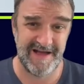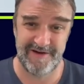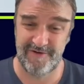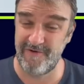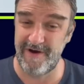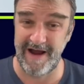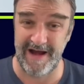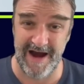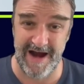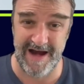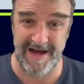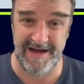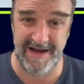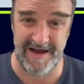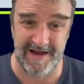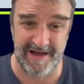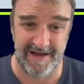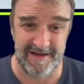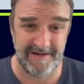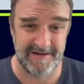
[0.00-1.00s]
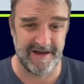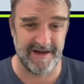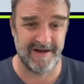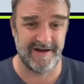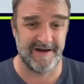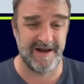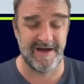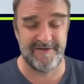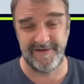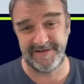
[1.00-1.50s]
Great idea.
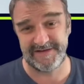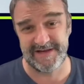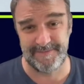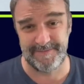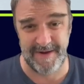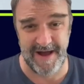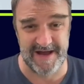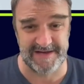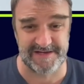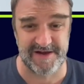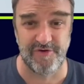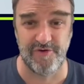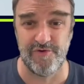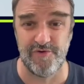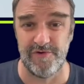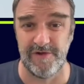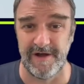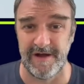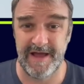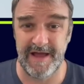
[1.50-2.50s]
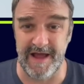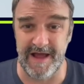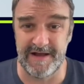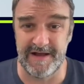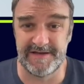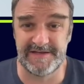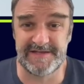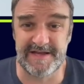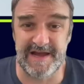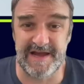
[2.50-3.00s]
And obviously Pascagoula
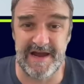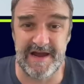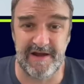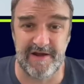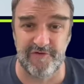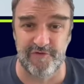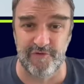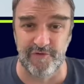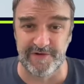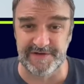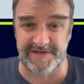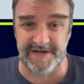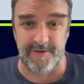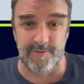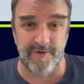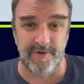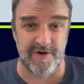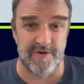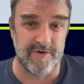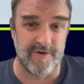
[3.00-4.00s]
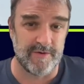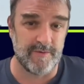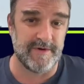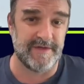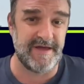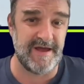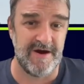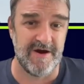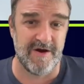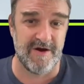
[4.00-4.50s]
is the control city we're going
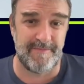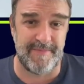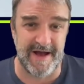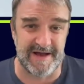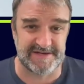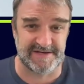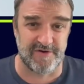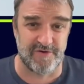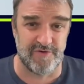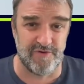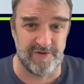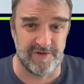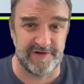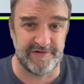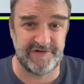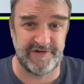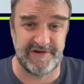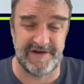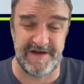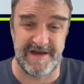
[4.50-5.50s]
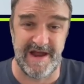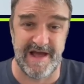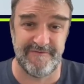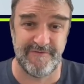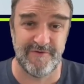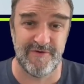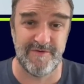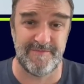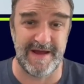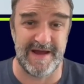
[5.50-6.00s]
with here. Pascagoula should
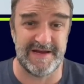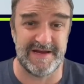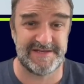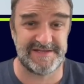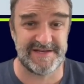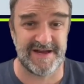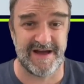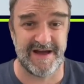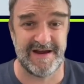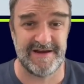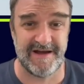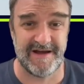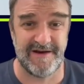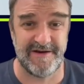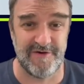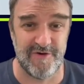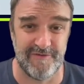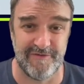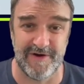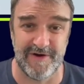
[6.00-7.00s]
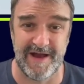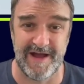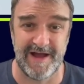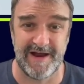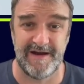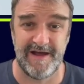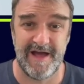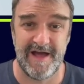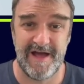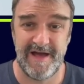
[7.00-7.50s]
never be signed on an
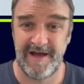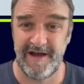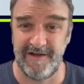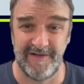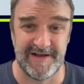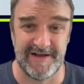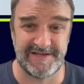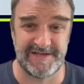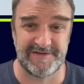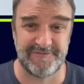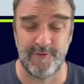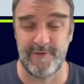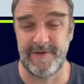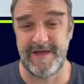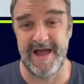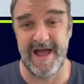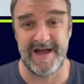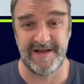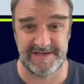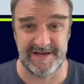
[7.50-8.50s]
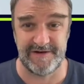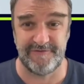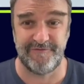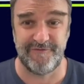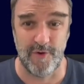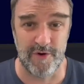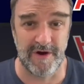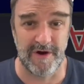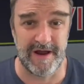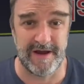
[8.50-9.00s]
overhead unless it's for the exit
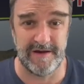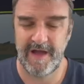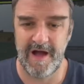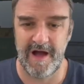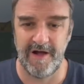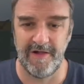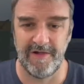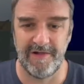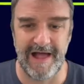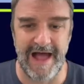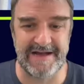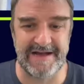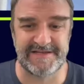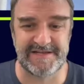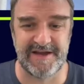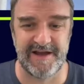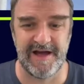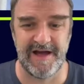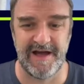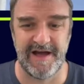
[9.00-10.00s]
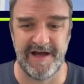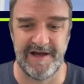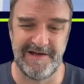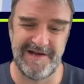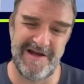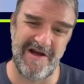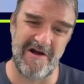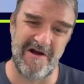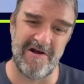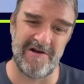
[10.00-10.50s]
for it.
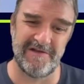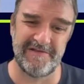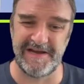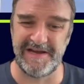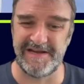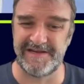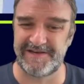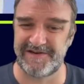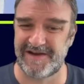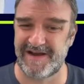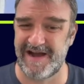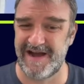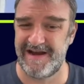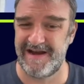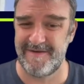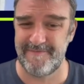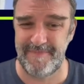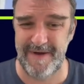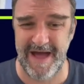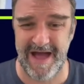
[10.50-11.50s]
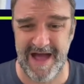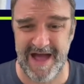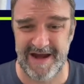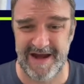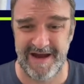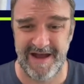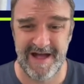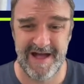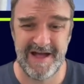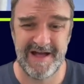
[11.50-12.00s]
Alaska, all these are kind of
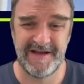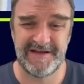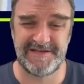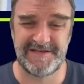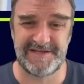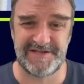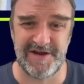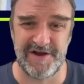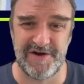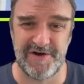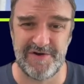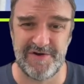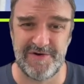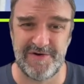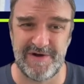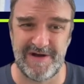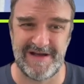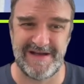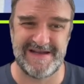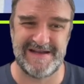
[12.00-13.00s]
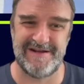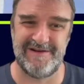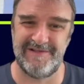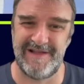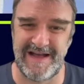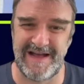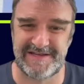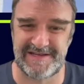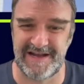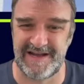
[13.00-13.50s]
bad. So
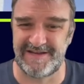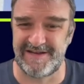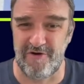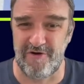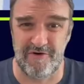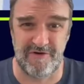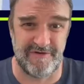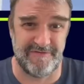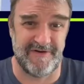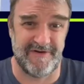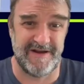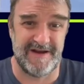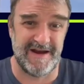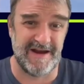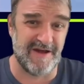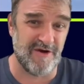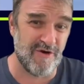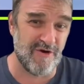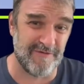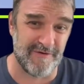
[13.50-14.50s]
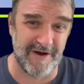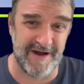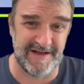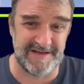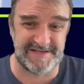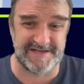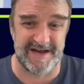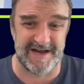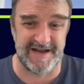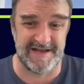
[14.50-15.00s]
Alaska, it's hard to find any
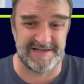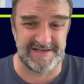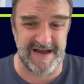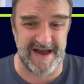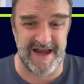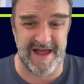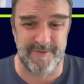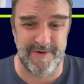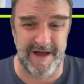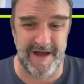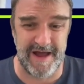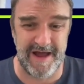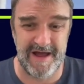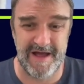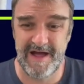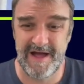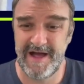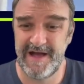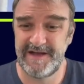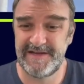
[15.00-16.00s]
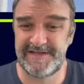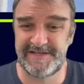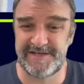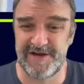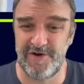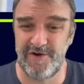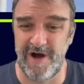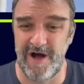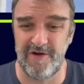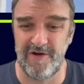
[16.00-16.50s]
overhead signs anyway,
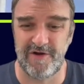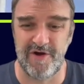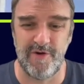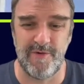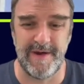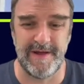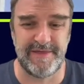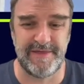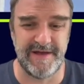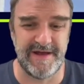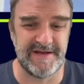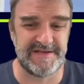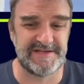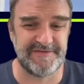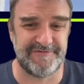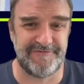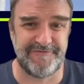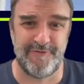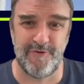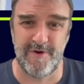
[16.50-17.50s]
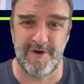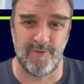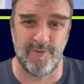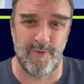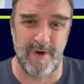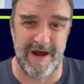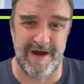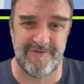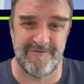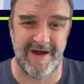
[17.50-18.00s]
so I'll go with this. Fort
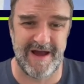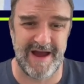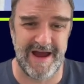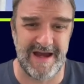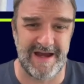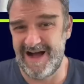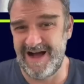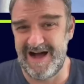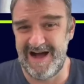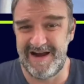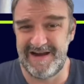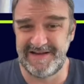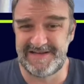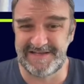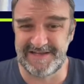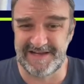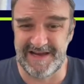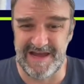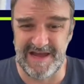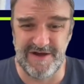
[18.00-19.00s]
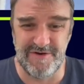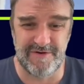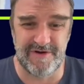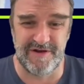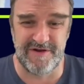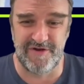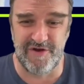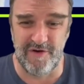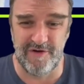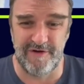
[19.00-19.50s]
Wainwright, honestly, you
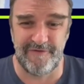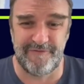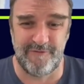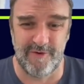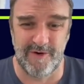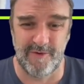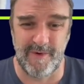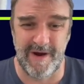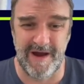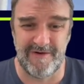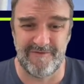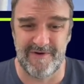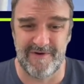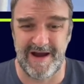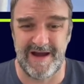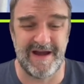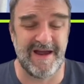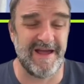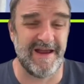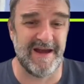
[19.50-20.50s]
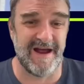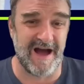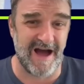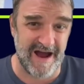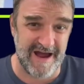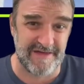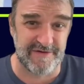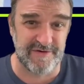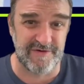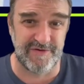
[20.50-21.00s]
could go to Fort Wainwright in
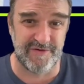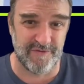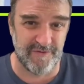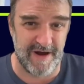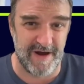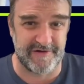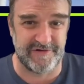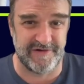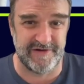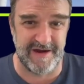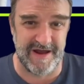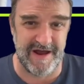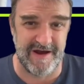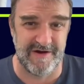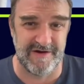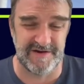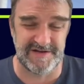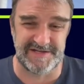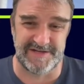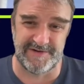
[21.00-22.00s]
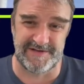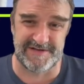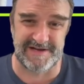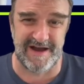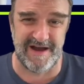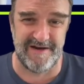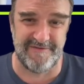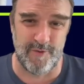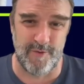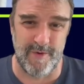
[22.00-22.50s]
either direction here, so it's
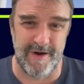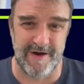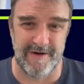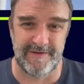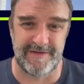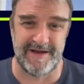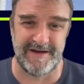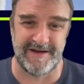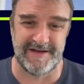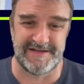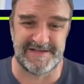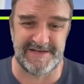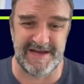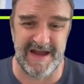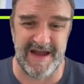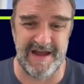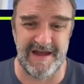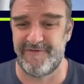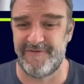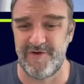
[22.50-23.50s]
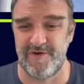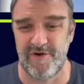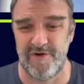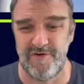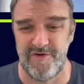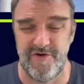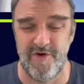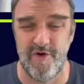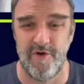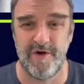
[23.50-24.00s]
kind of a weird thing to see. If you
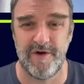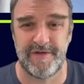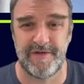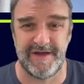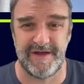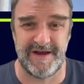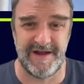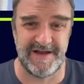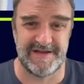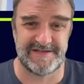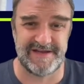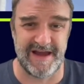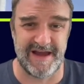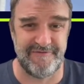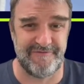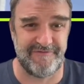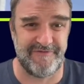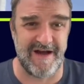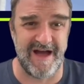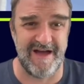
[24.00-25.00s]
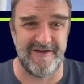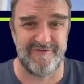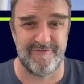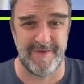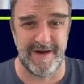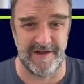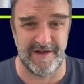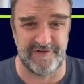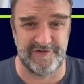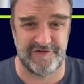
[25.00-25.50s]
go north, it is a
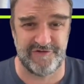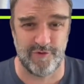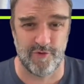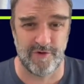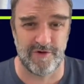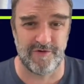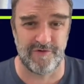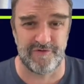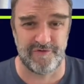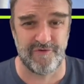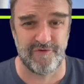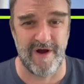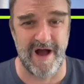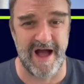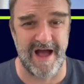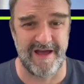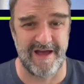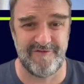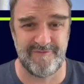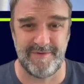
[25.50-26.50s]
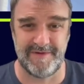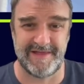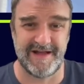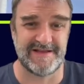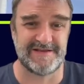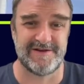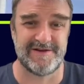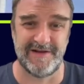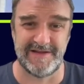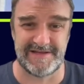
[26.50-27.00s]
5-minute shorter drive, but
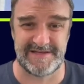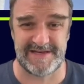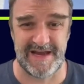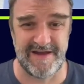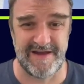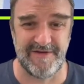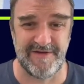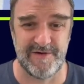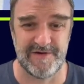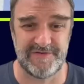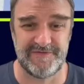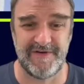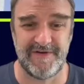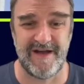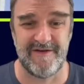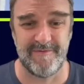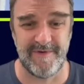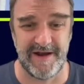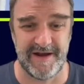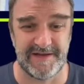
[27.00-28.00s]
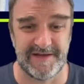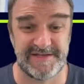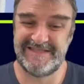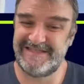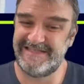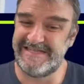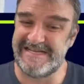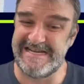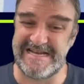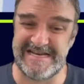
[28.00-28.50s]
that's all it's saving you is 5 minutes.
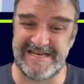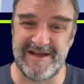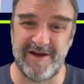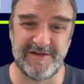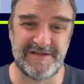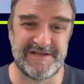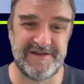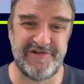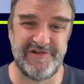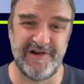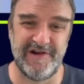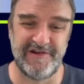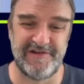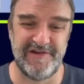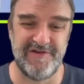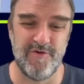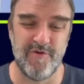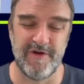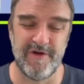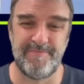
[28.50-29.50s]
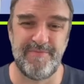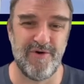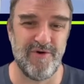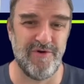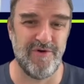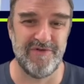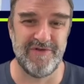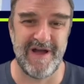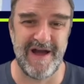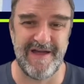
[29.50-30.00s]
Delta Junction, North
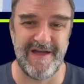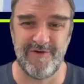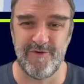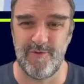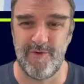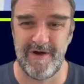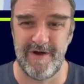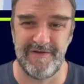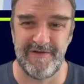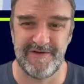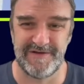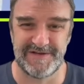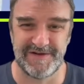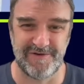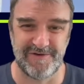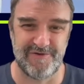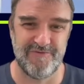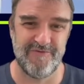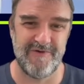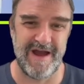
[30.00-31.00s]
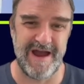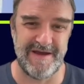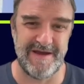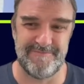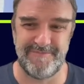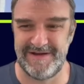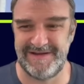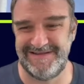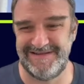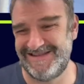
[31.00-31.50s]
Pole, neither one of those are great,
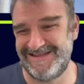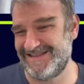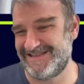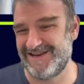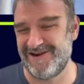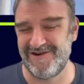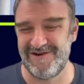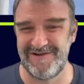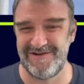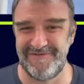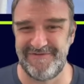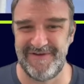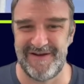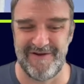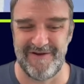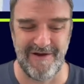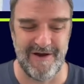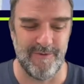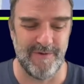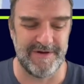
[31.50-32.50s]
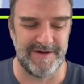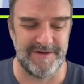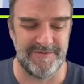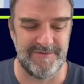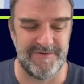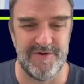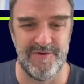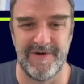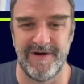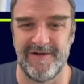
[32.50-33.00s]
but it's hard to figure out what to
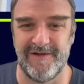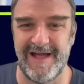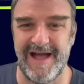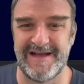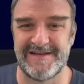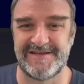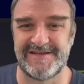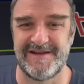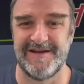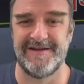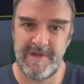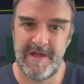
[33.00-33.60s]
do in Alaska.